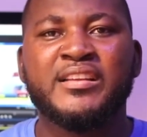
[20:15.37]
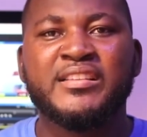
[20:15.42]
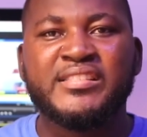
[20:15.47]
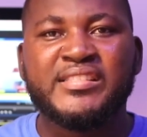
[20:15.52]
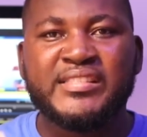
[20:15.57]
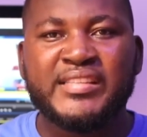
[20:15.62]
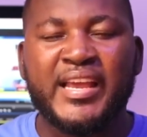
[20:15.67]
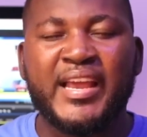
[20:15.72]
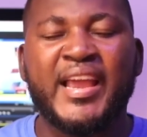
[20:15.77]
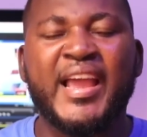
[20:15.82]

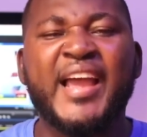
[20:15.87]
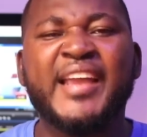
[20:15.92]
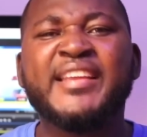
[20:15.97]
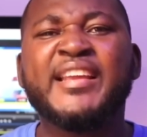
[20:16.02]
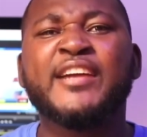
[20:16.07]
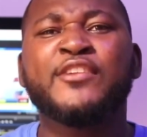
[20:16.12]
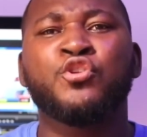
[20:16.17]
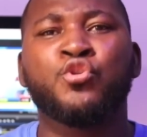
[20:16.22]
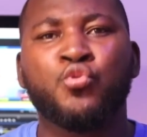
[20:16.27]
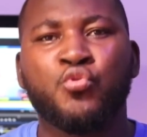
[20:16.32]
Se
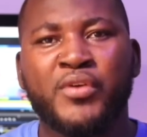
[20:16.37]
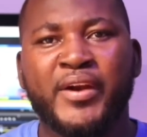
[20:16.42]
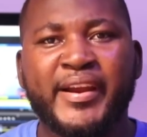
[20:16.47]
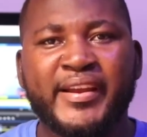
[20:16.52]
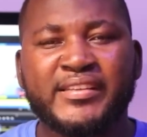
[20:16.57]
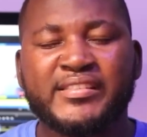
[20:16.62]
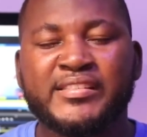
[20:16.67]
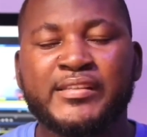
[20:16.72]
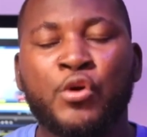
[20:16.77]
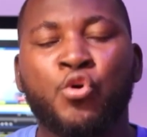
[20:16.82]
enyano
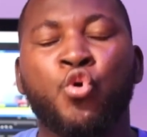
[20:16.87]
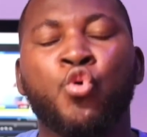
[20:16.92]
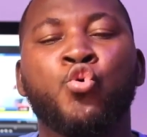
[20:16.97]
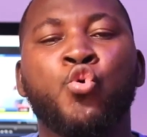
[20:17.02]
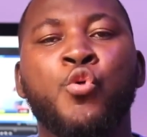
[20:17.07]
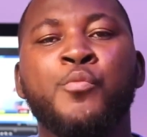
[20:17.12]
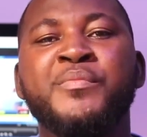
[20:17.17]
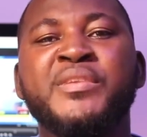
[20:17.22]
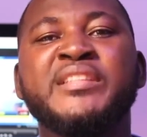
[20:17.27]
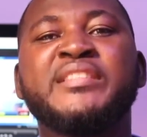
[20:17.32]
kre se o
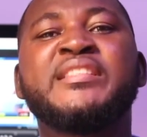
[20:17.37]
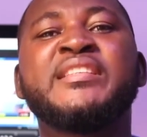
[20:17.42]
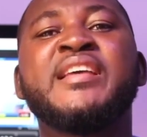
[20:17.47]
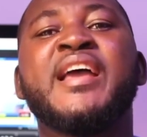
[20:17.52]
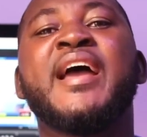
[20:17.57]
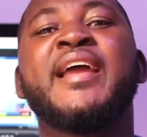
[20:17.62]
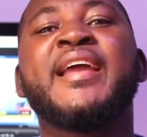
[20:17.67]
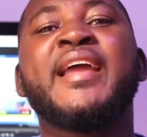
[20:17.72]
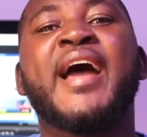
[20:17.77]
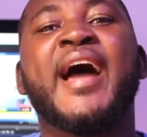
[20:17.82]

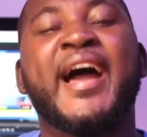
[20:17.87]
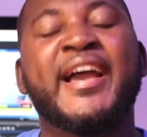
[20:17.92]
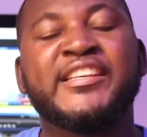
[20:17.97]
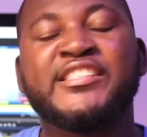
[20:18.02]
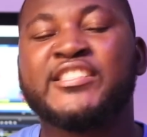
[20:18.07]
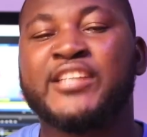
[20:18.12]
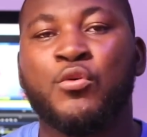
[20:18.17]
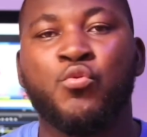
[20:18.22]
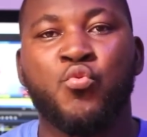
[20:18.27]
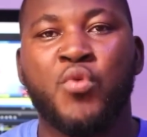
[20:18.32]
committee
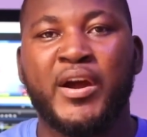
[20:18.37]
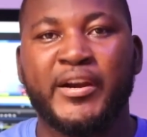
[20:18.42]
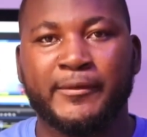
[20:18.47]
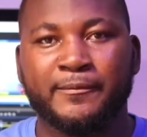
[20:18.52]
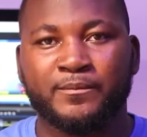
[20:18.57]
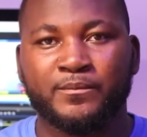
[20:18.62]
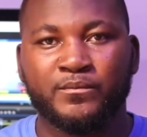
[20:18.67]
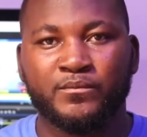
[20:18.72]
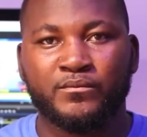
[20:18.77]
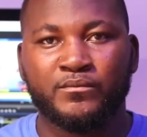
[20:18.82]
Aisha Huang.
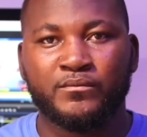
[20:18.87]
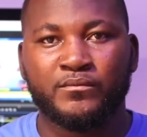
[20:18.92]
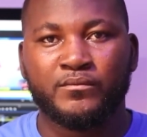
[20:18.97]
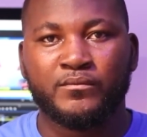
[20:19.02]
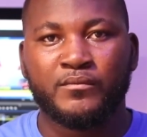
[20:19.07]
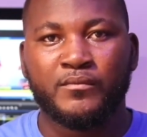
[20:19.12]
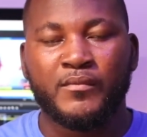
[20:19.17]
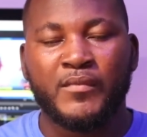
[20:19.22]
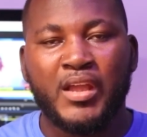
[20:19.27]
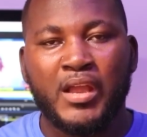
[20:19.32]

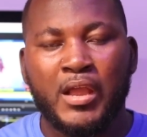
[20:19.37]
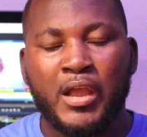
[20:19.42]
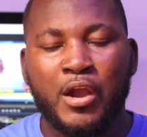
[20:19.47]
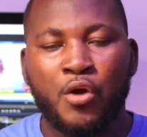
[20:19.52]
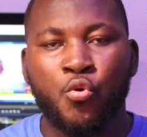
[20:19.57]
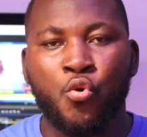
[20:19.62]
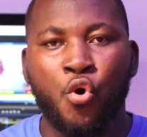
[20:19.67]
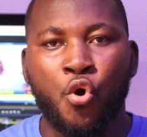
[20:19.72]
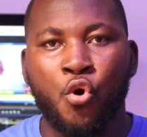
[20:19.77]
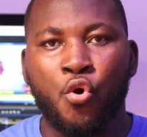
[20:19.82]

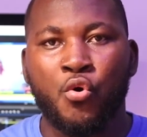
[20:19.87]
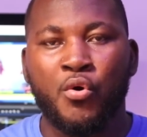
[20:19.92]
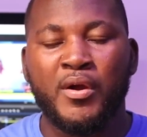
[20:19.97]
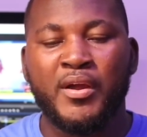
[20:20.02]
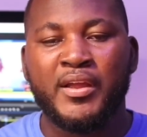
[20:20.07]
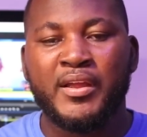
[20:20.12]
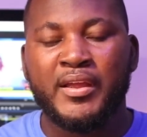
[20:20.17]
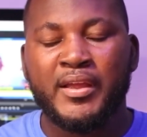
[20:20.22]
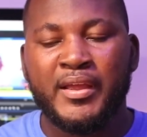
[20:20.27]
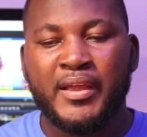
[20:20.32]
Ewo
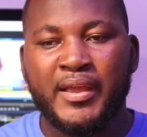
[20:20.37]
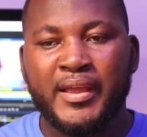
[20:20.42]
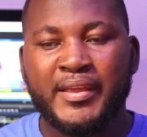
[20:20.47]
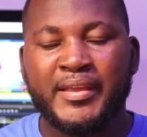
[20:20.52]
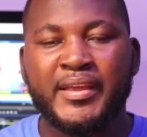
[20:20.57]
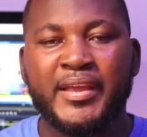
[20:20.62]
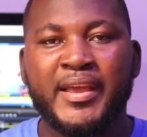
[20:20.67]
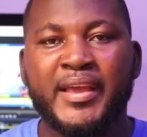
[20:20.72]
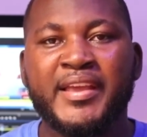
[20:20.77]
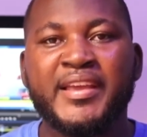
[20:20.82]

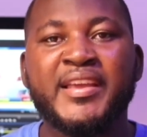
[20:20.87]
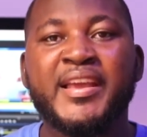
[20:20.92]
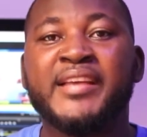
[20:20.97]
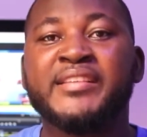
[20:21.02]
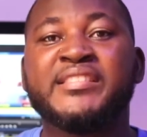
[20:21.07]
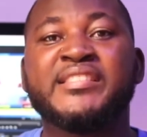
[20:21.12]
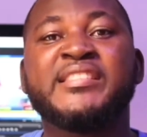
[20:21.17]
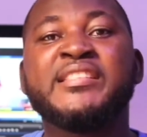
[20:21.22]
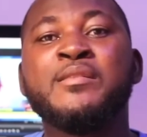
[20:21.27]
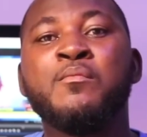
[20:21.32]

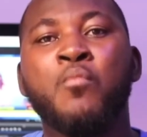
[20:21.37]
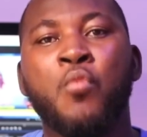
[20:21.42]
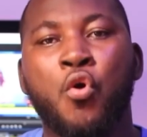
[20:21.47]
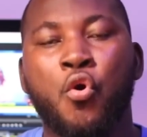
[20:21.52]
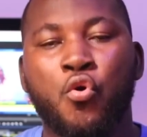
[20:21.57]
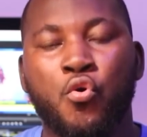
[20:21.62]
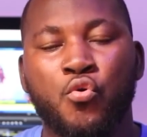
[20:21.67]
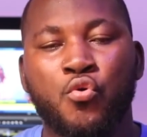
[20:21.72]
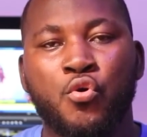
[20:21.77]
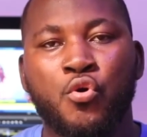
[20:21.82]
ANC
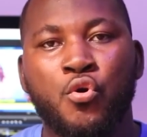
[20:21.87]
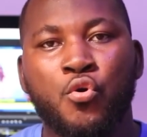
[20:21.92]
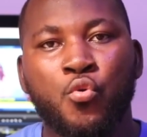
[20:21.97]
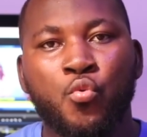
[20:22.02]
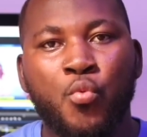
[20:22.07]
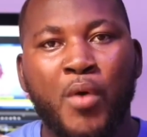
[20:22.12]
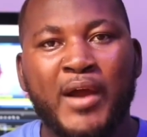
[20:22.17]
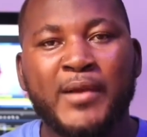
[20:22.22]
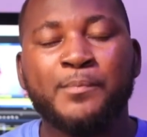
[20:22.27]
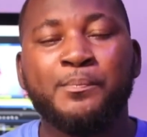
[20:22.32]
more.
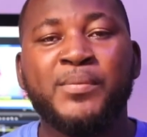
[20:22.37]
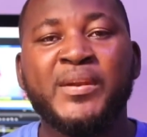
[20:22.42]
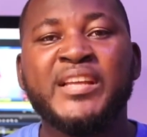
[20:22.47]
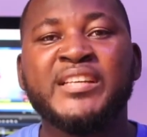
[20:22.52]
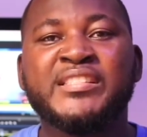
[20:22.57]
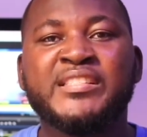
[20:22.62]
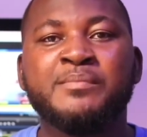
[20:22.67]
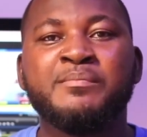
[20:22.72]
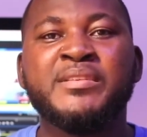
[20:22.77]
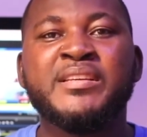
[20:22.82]
One
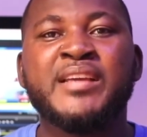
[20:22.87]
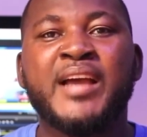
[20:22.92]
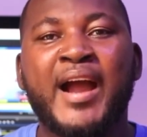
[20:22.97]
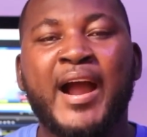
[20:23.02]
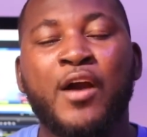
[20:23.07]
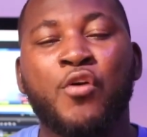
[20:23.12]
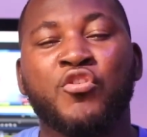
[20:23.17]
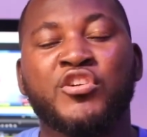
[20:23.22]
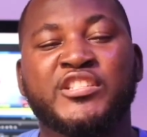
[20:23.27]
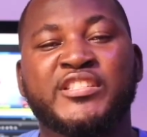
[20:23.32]
place be
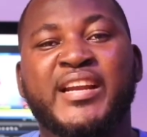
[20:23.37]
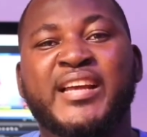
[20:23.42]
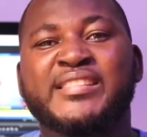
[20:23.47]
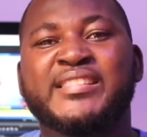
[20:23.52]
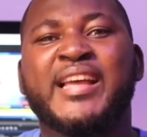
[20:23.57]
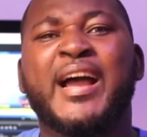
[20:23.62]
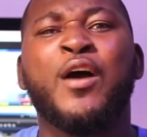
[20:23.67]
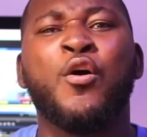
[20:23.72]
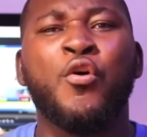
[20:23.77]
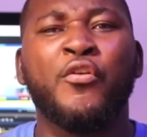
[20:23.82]
our
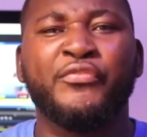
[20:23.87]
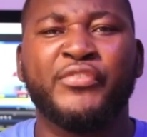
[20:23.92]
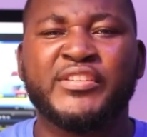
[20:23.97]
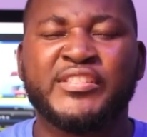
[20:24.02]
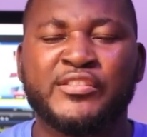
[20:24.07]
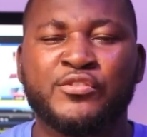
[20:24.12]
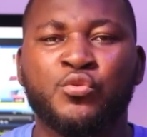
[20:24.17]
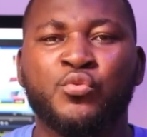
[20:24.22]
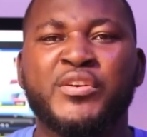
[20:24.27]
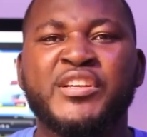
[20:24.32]
trust
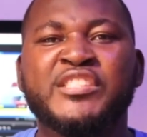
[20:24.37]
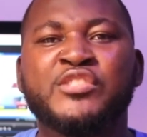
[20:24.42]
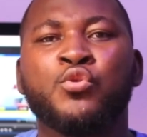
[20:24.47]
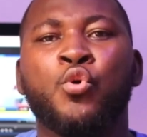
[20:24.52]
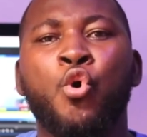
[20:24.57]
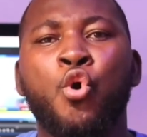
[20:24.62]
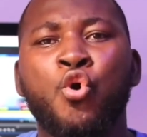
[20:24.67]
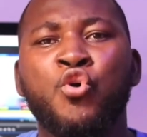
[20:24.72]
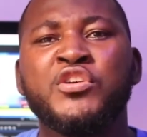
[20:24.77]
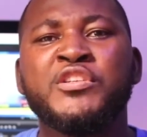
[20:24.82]
office no
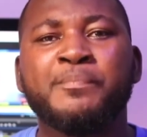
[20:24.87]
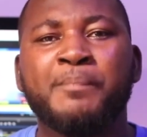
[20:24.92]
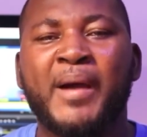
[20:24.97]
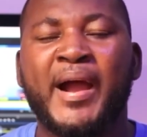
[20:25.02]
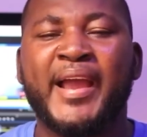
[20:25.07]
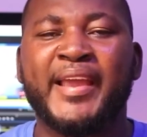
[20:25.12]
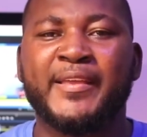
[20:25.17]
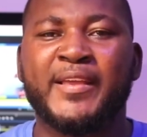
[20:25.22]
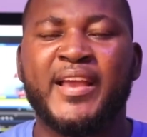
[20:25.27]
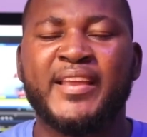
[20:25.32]
is owned
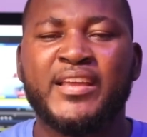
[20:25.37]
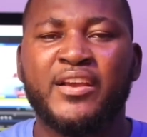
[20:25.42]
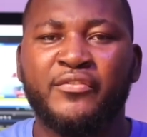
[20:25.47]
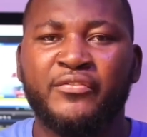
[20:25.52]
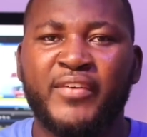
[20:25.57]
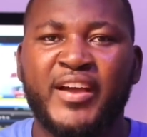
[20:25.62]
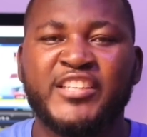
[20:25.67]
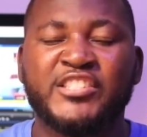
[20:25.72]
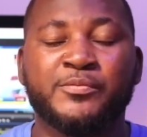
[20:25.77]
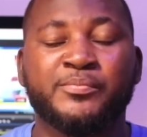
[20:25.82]
by
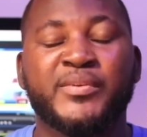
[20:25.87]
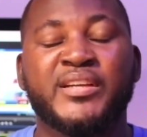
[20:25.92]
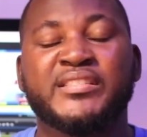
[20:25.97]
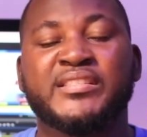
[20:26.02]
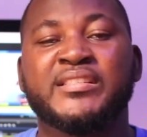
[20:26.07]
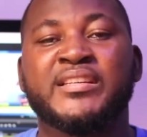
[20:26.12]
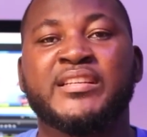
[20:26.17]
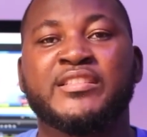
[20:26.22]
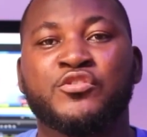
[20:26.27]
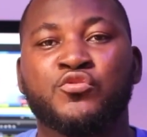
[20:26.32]
Vice
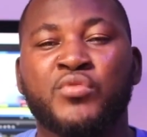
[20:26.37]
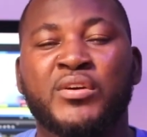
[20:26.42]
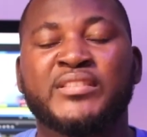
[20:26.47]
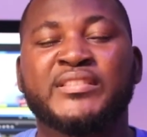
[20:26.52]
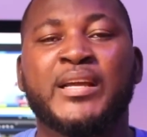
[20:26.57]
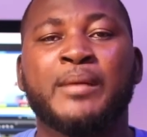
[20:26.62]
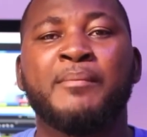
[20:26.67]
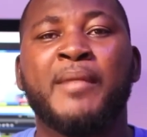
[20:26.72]
President Dr.